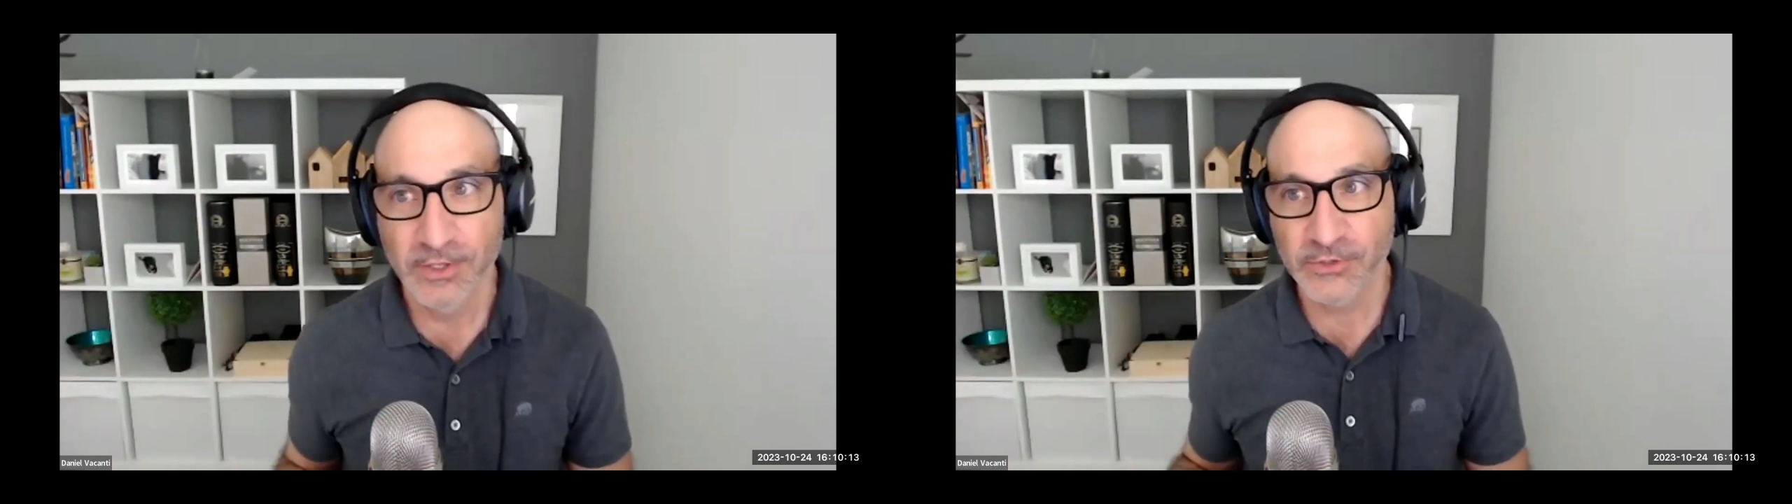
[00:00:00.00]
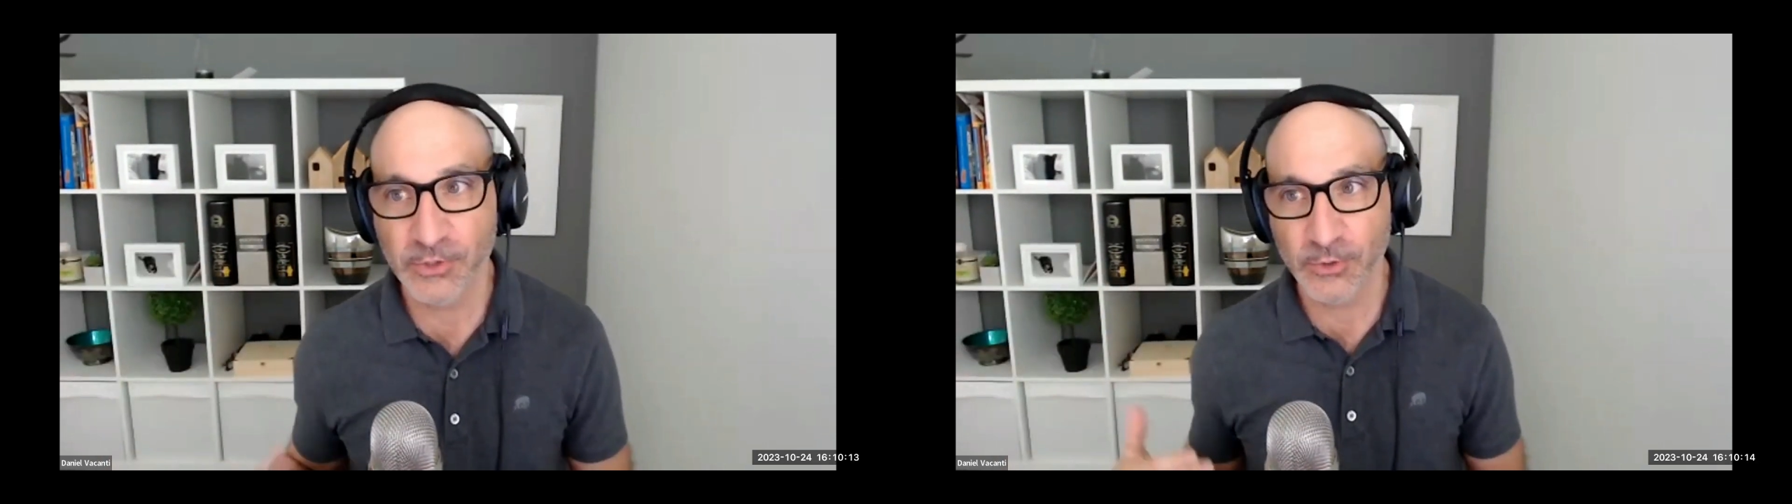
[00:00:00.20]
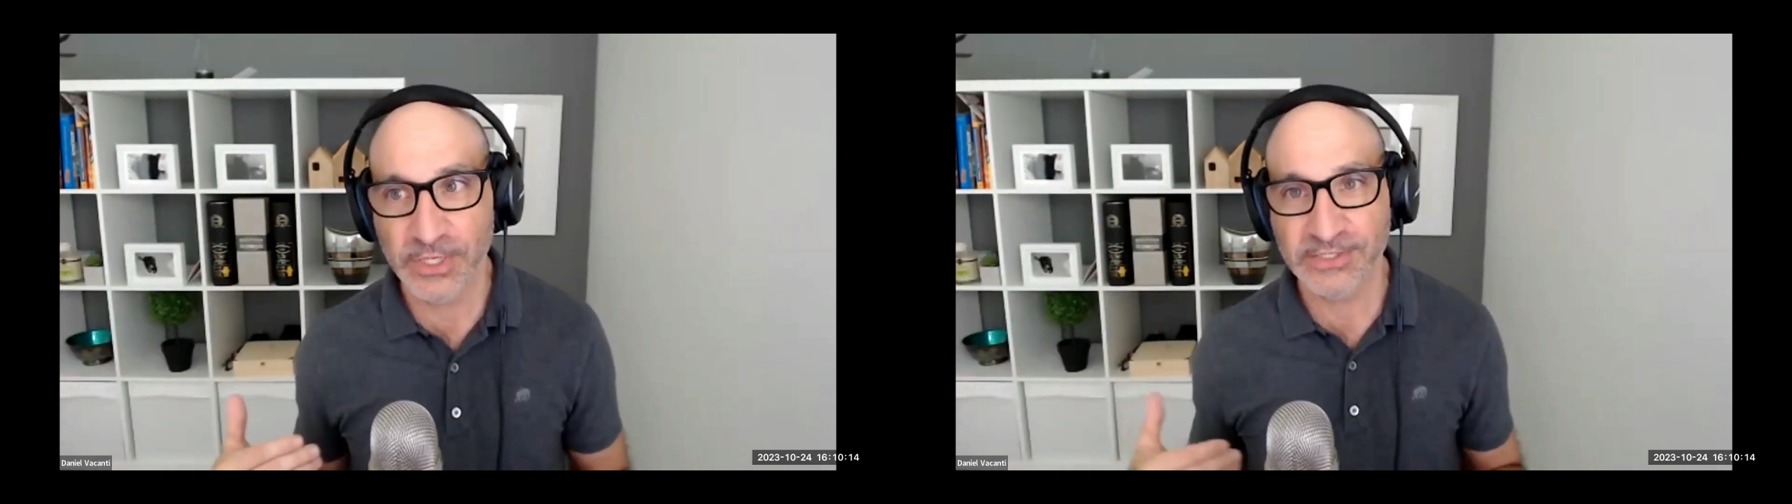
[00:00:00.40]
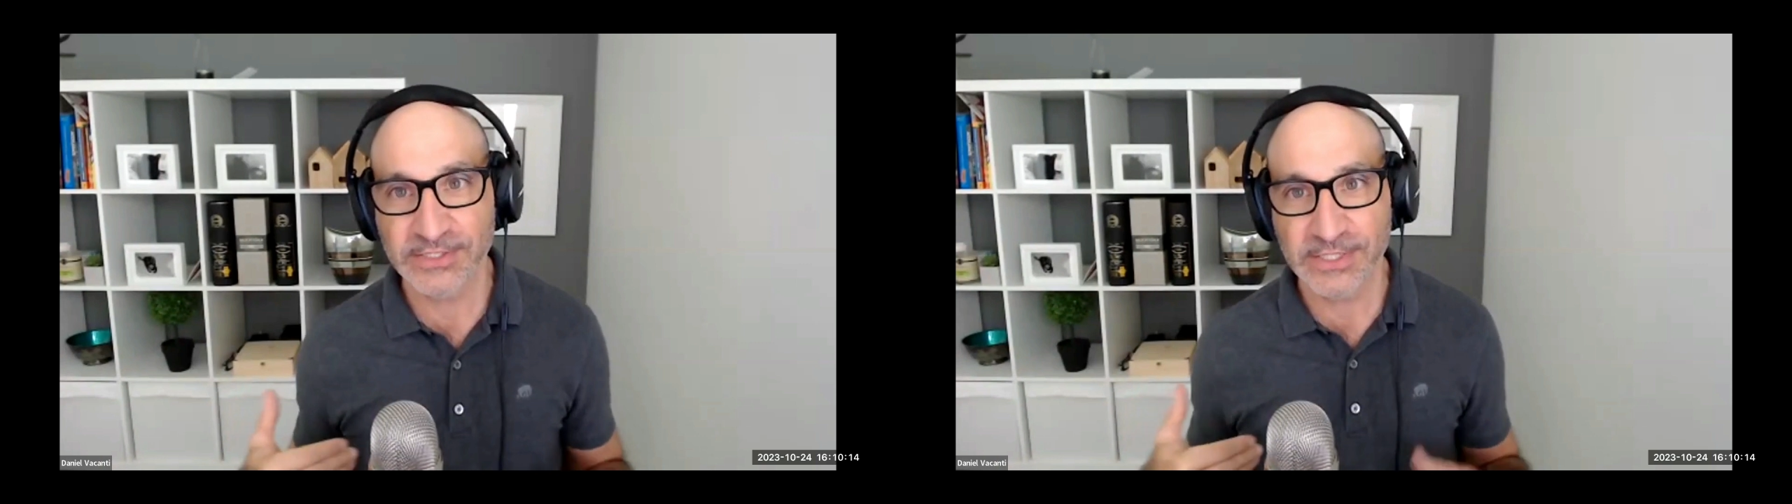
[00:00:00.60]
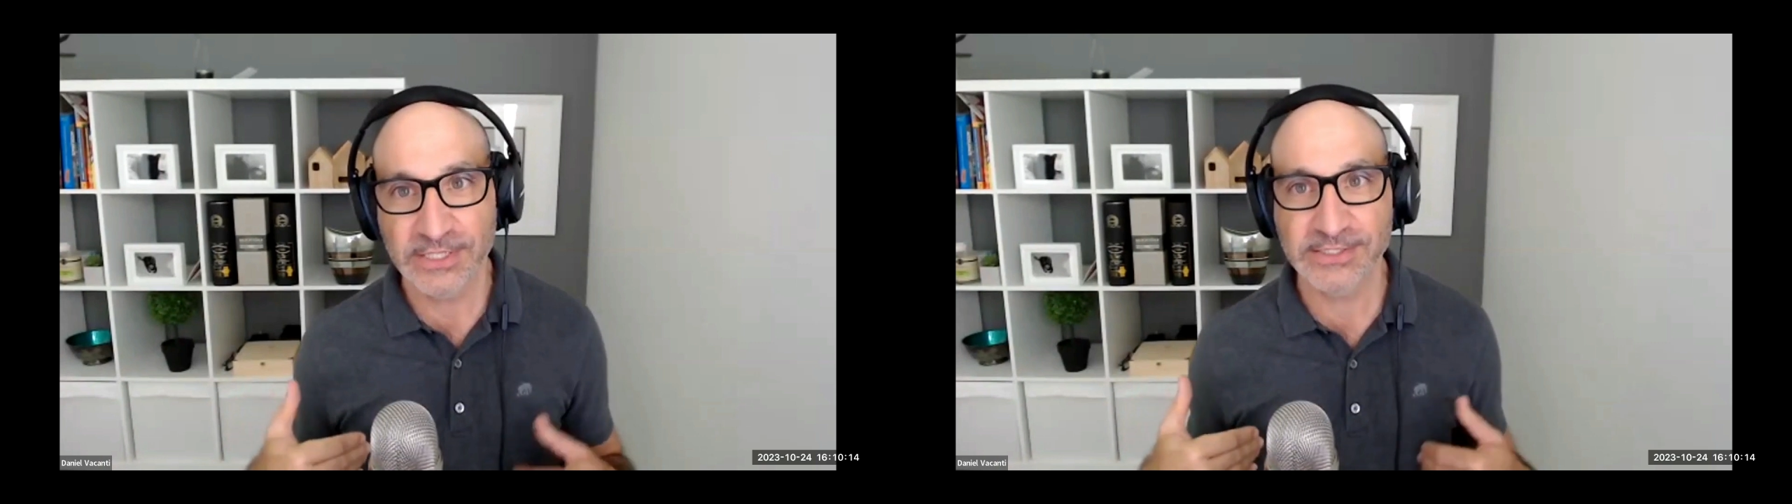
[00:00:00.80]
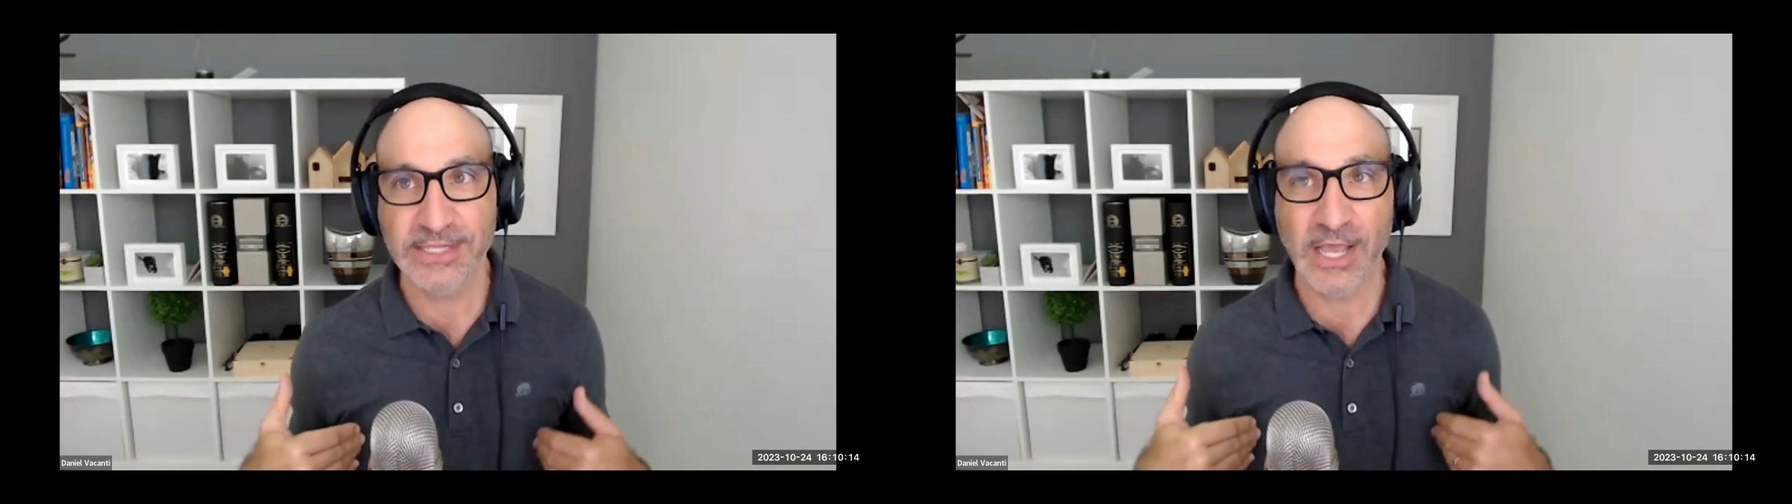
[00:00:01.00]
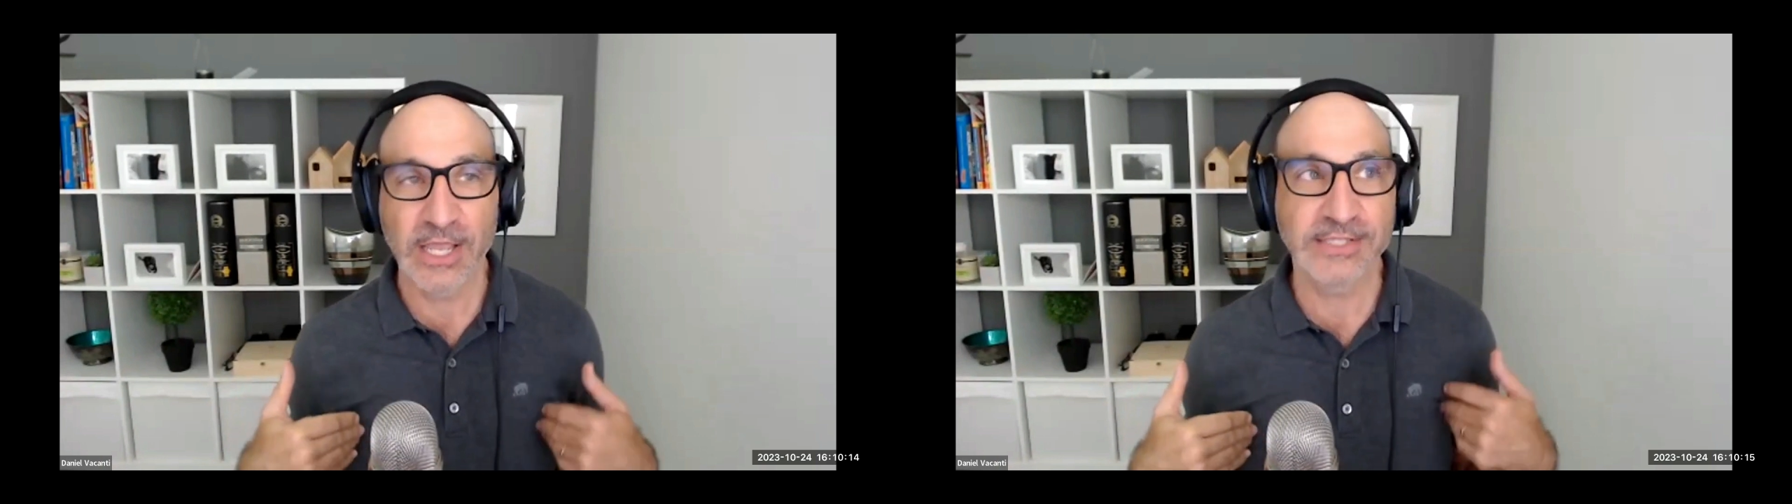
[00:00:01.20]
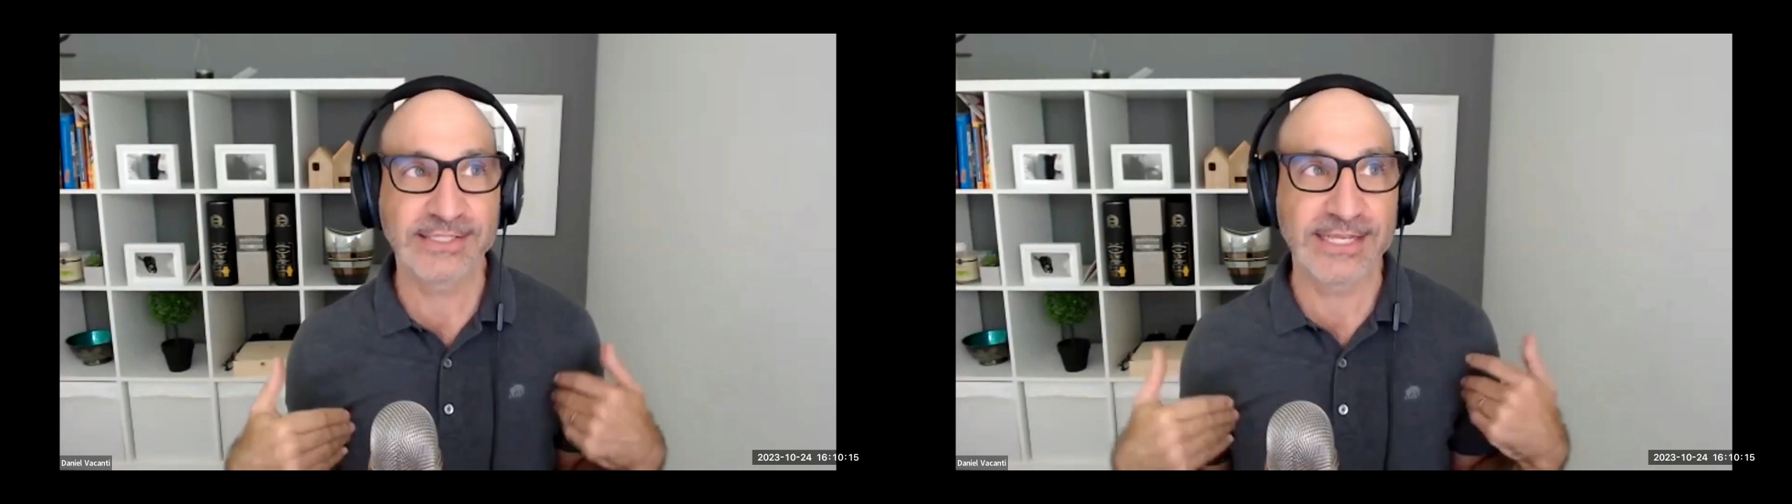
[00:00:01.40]
So it's
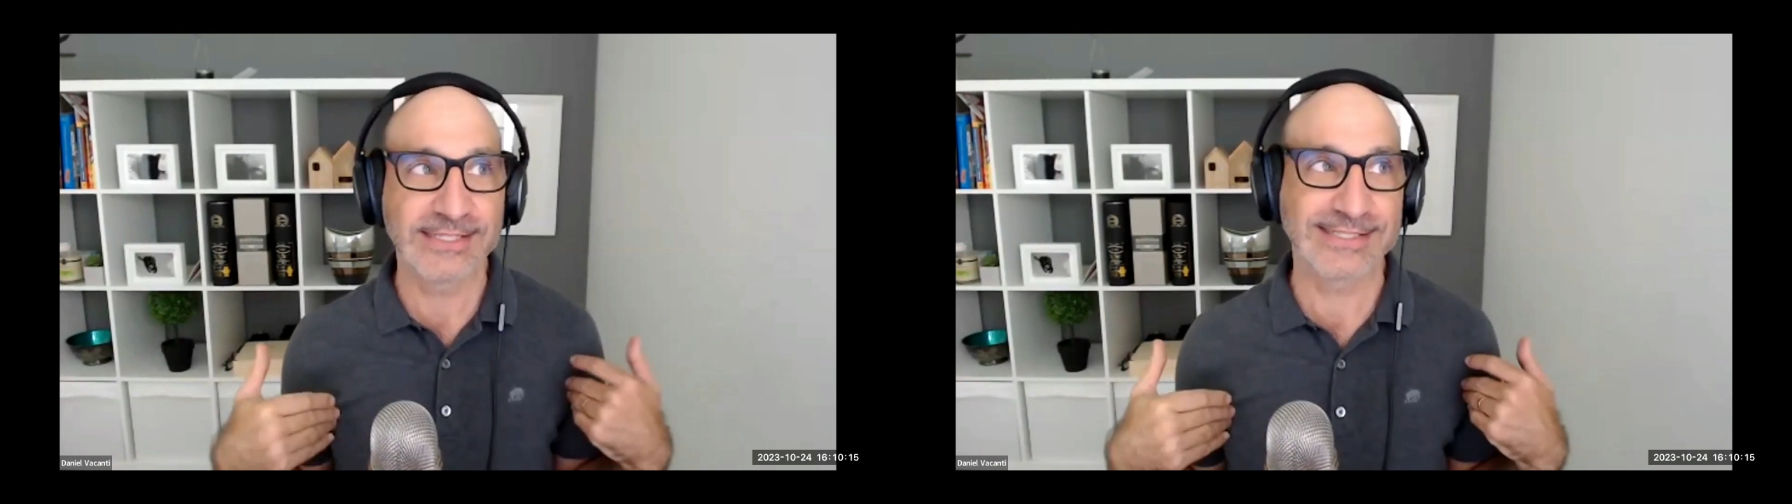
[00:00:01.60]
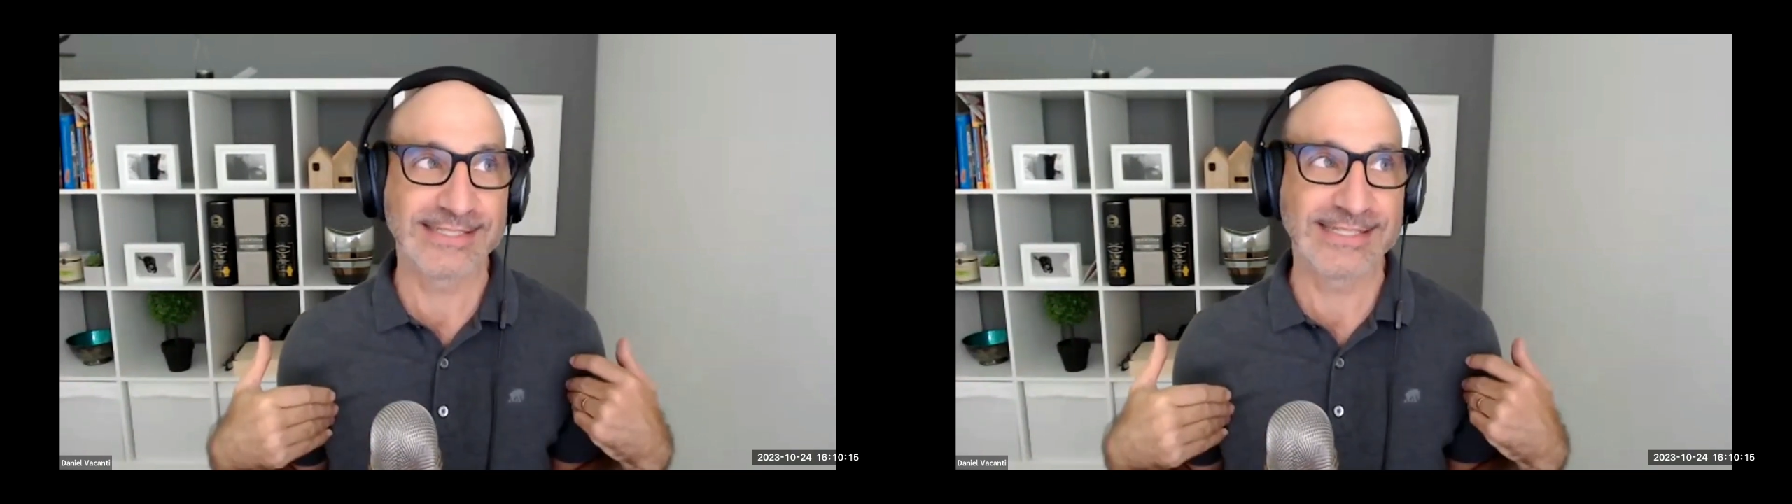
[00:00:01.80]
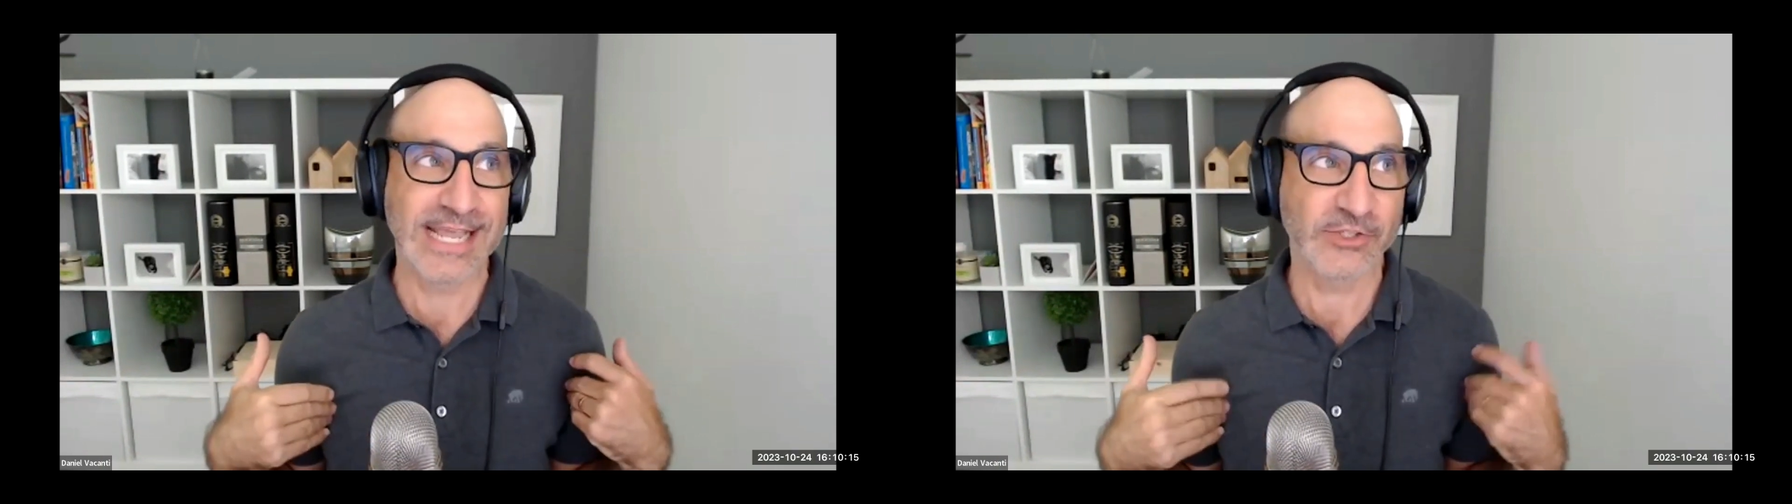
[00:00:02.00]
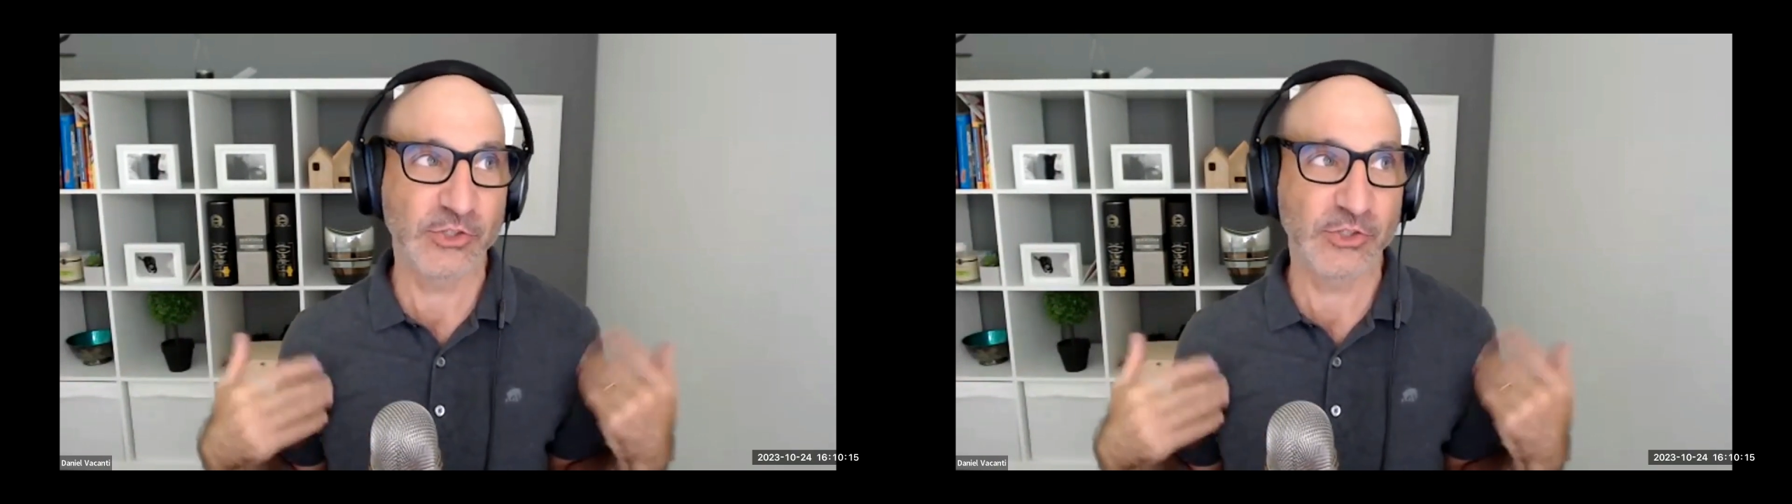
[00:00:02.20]
next